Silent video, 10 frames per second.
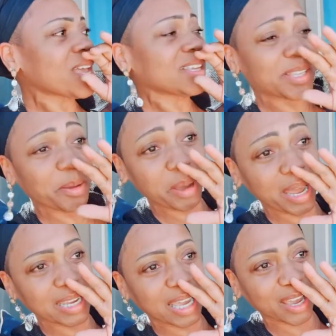Somebody
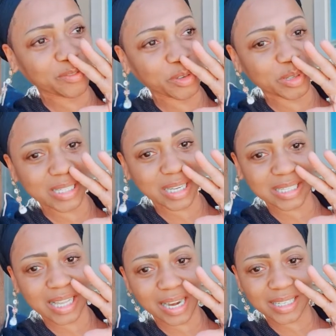gave you a six
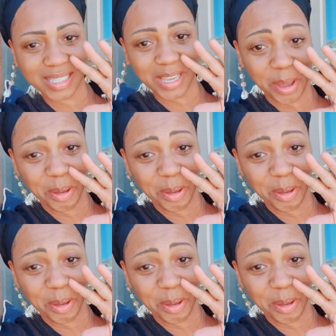dollar tip.